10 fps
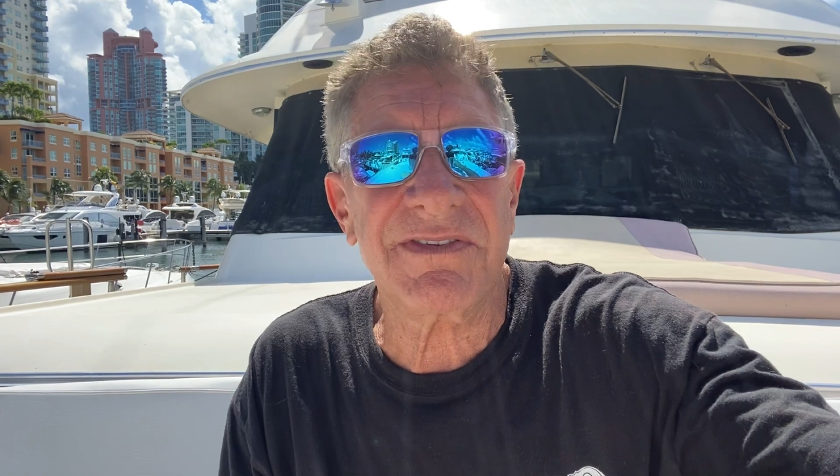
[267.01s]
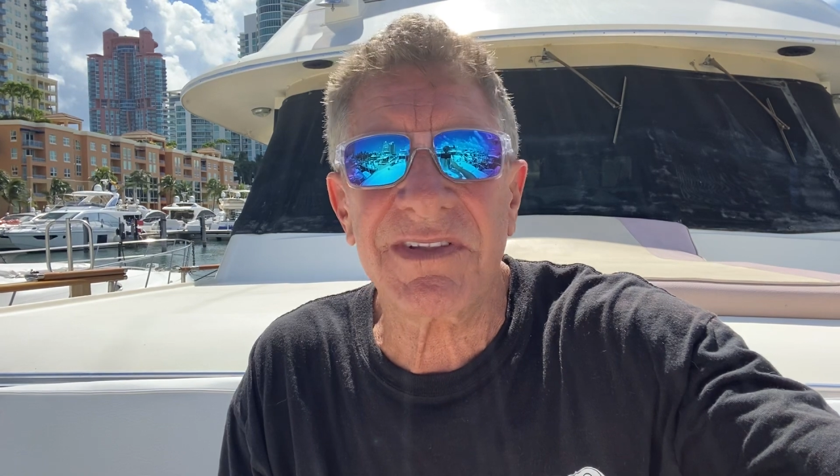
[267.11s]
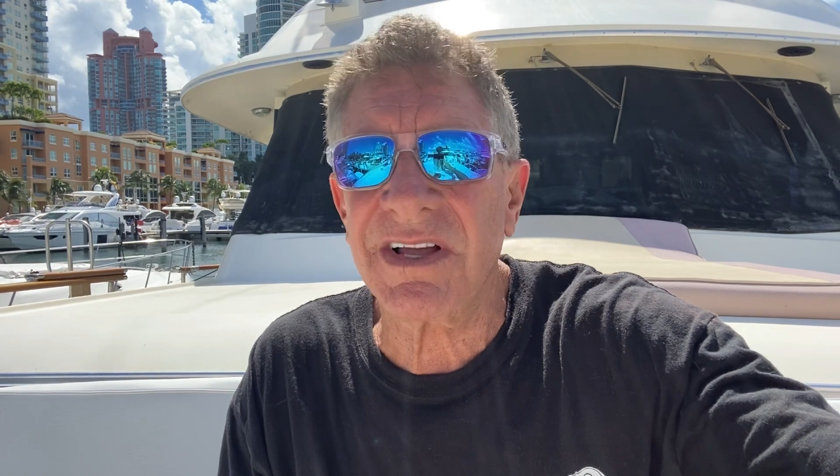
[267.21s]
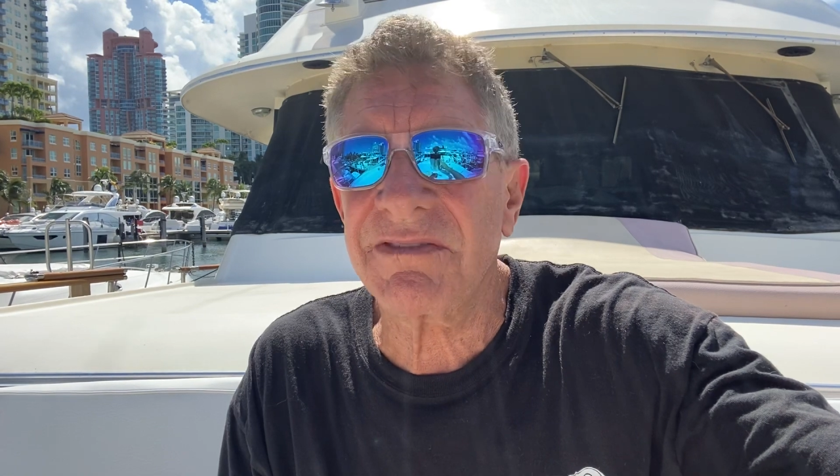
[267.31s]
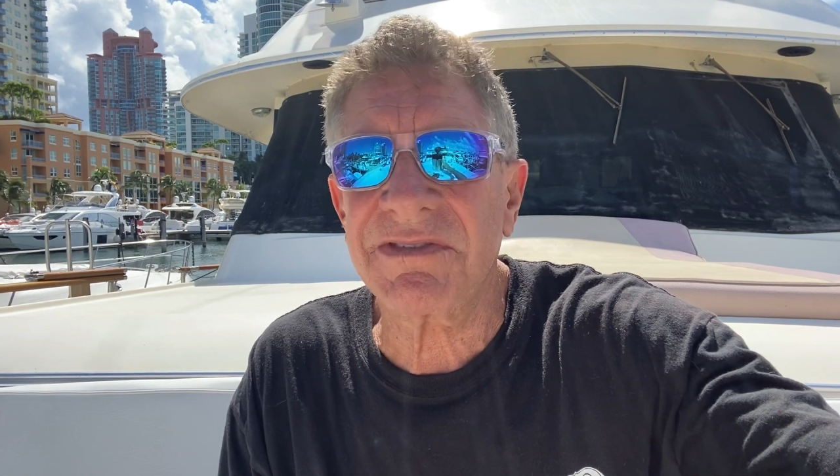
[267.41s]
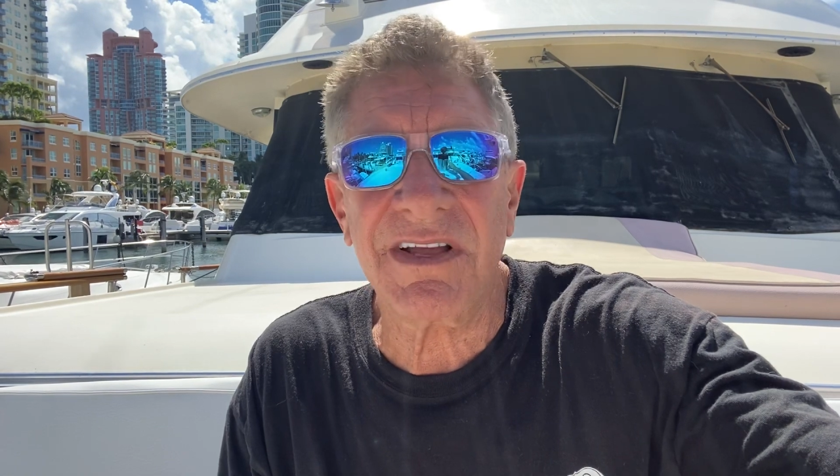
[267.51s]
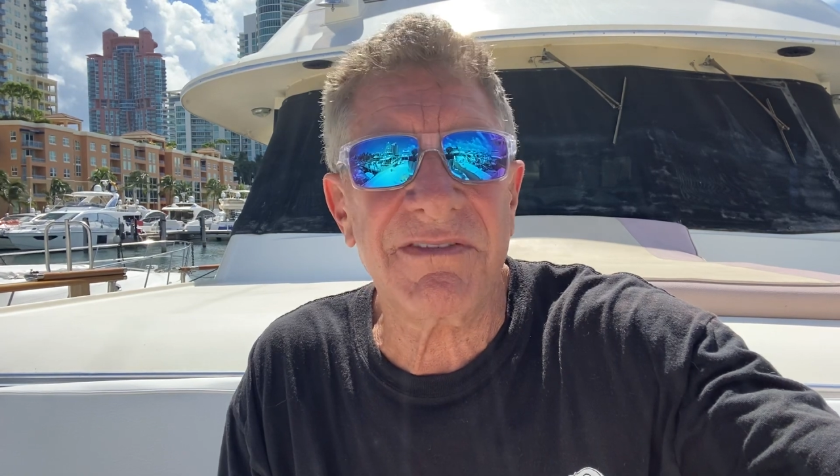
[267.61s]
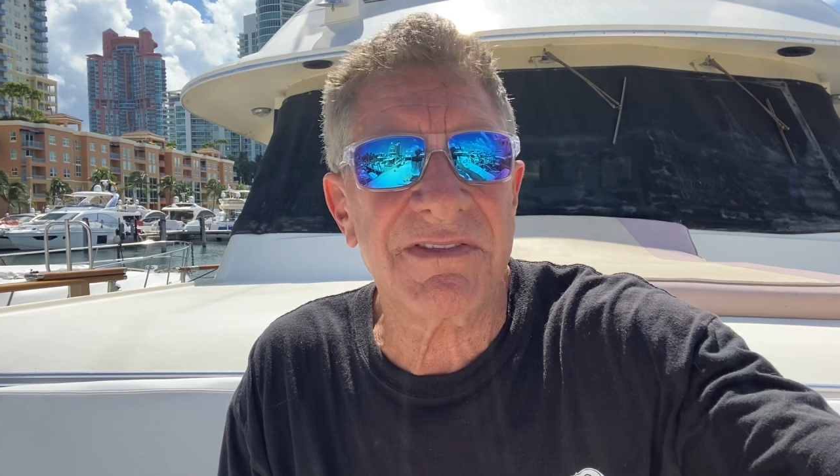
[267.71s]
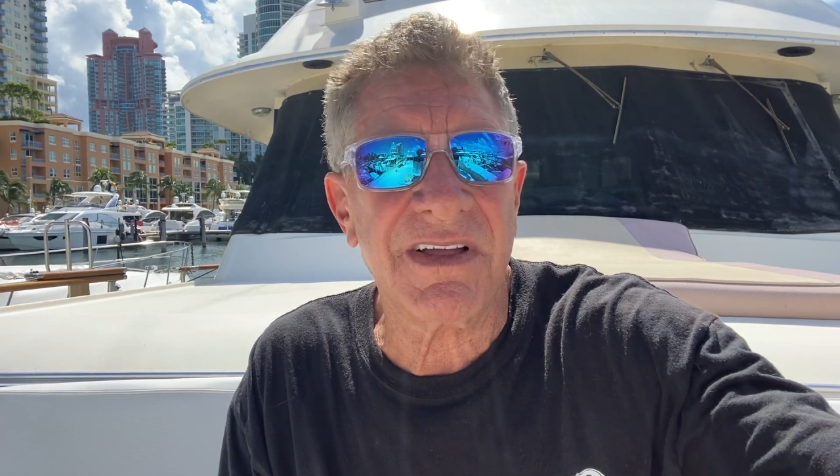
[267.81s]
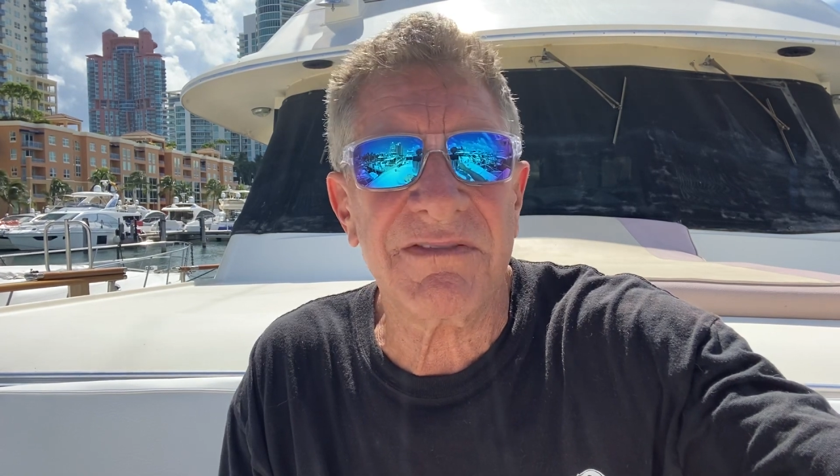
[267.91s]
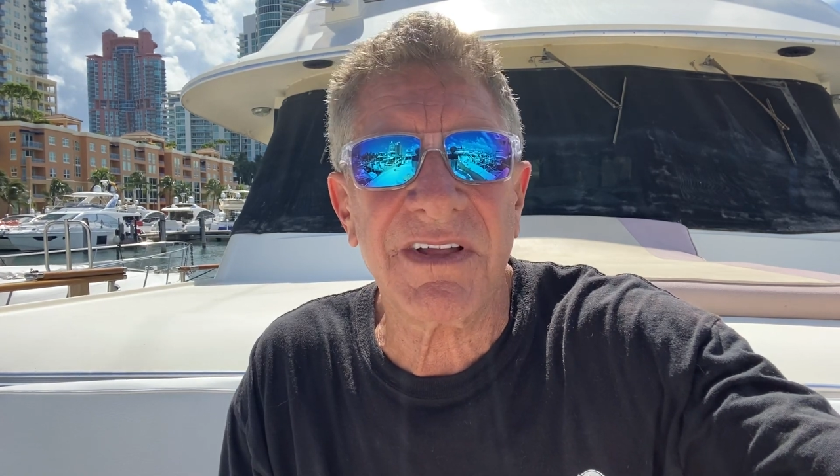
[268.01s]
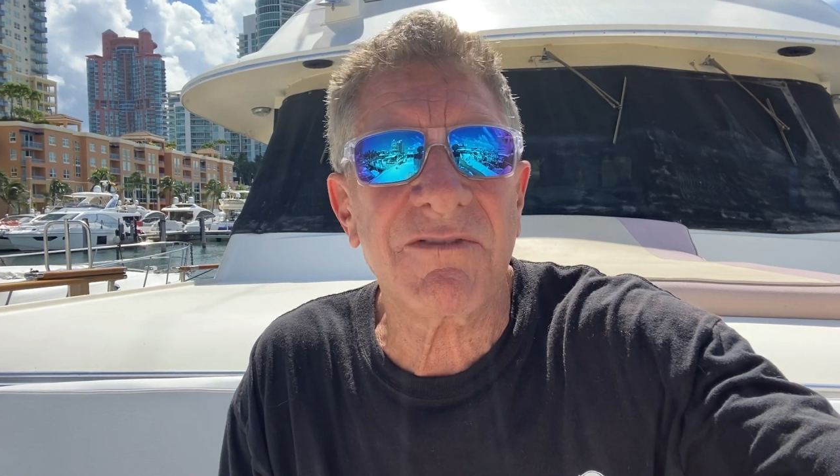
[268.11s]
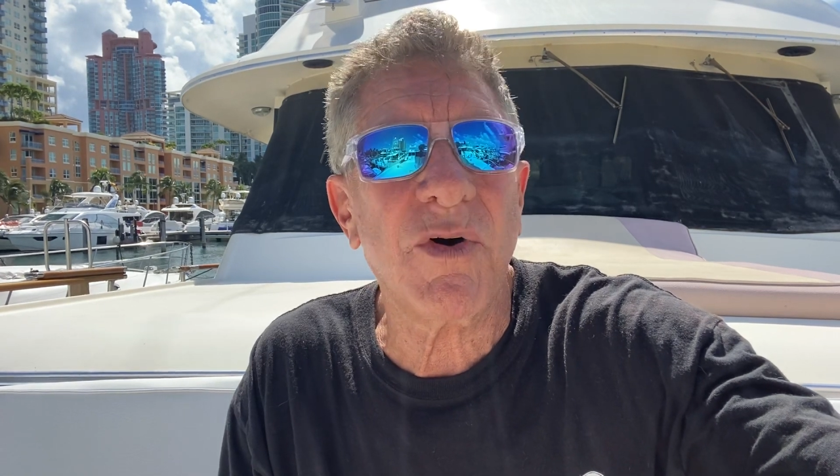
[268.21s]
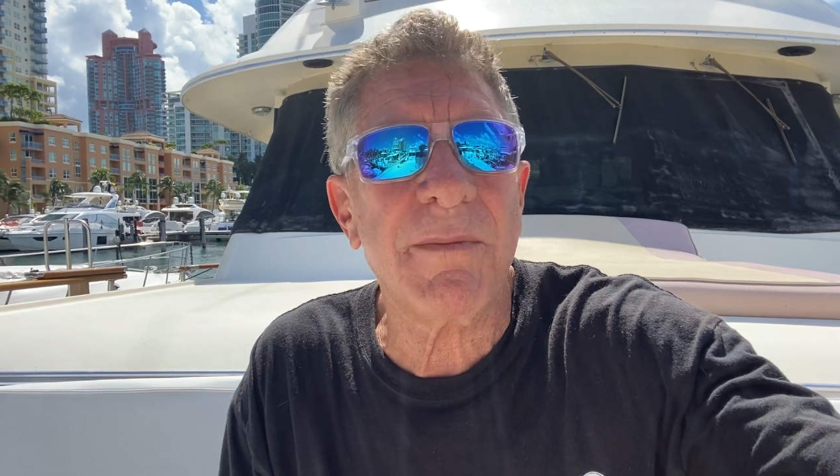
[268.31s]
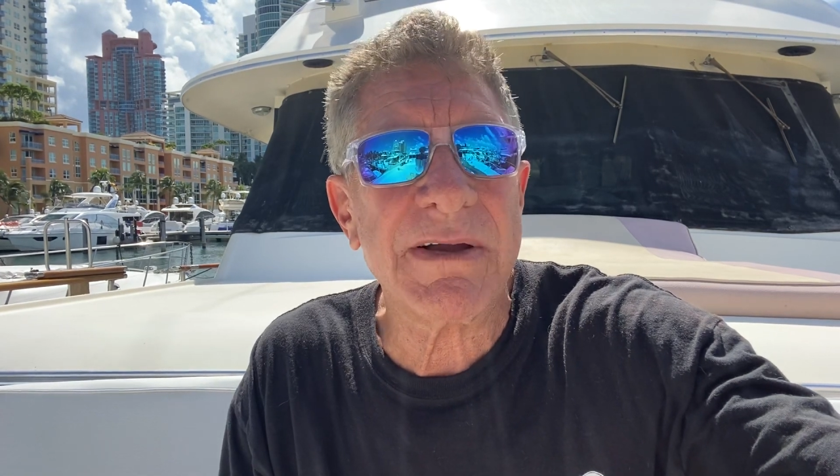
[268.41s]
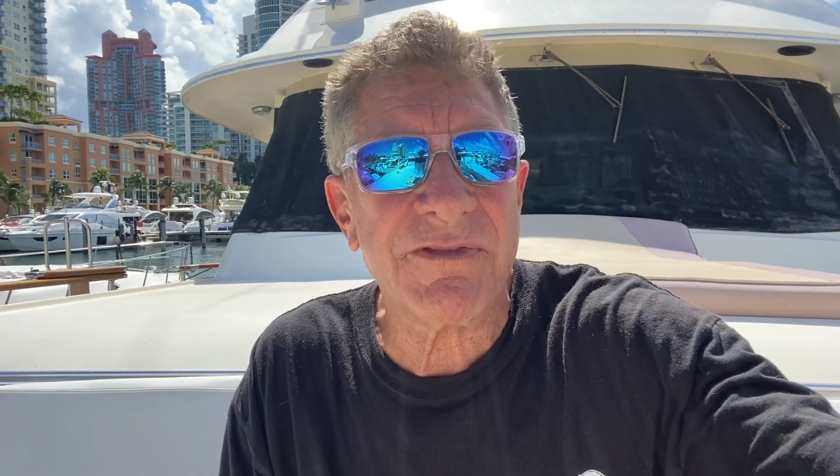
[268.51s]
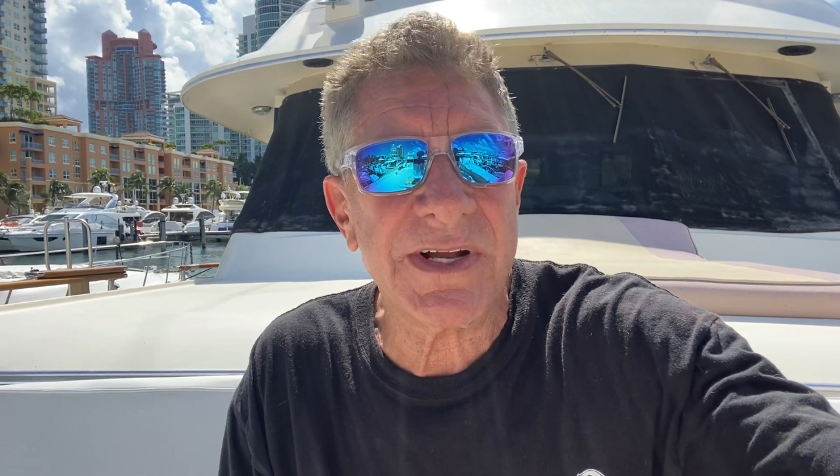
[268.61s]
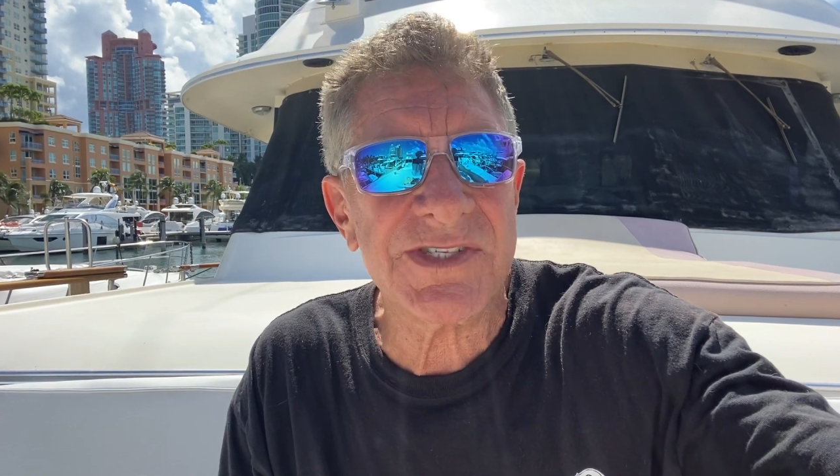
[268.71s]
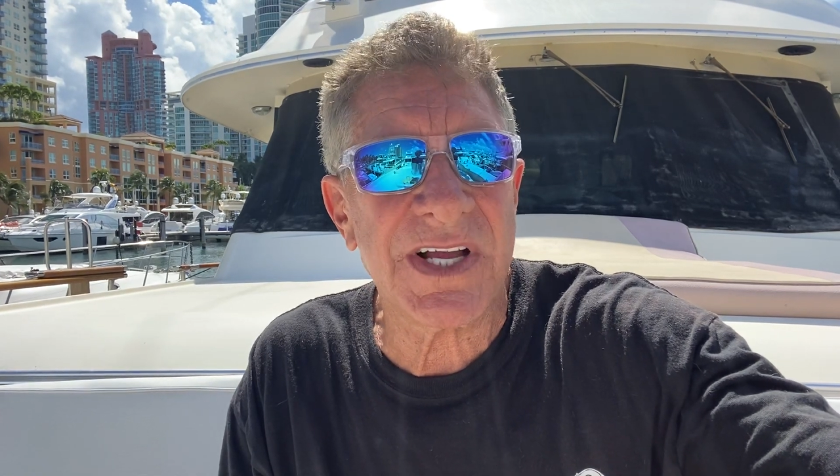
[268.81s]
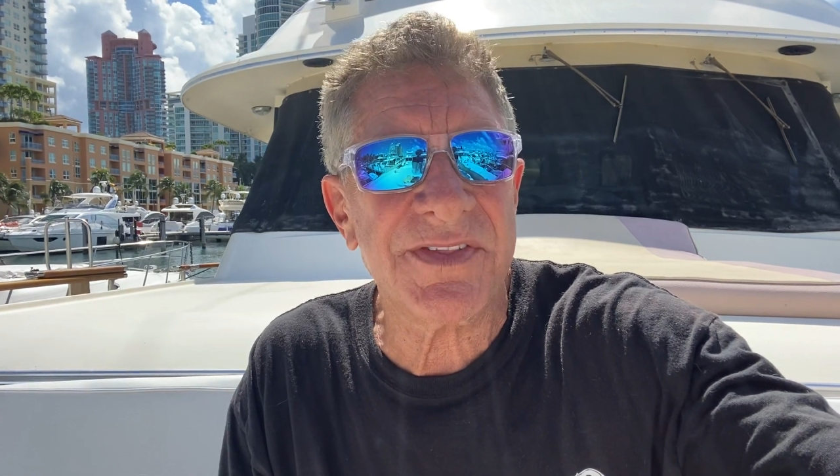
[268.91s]
love, love, love, love all my
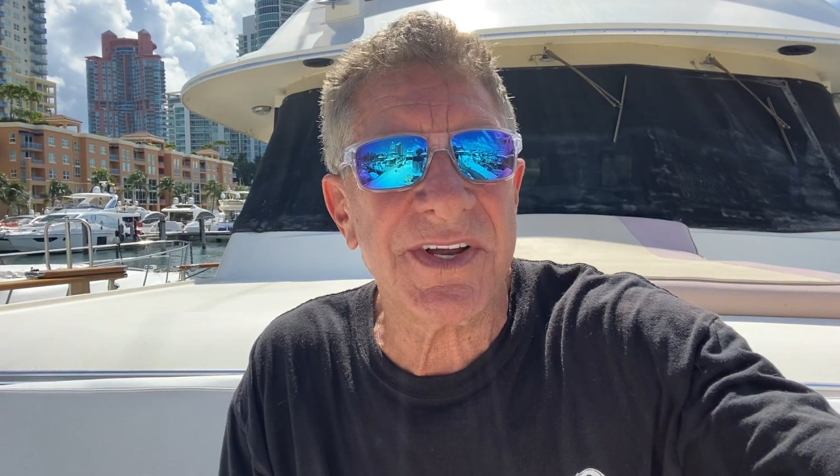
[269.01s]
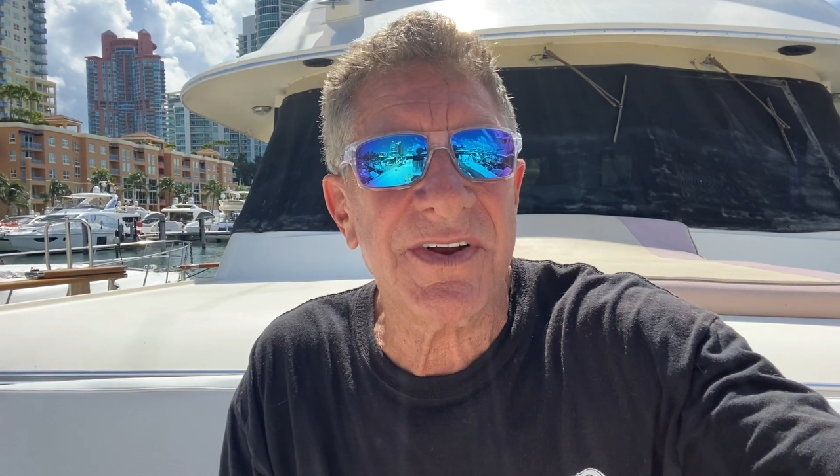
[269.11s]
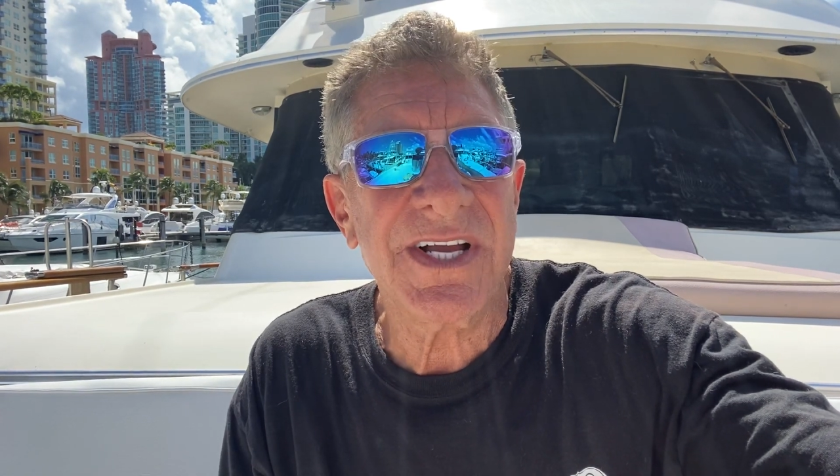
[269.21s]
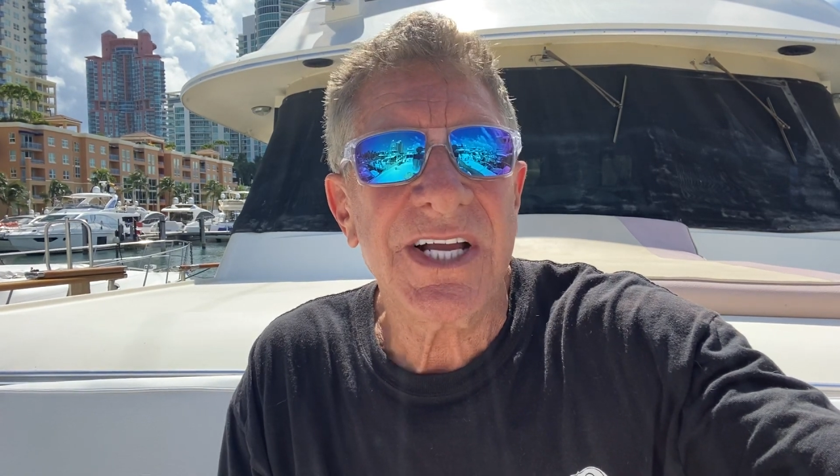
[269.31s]
friends out there.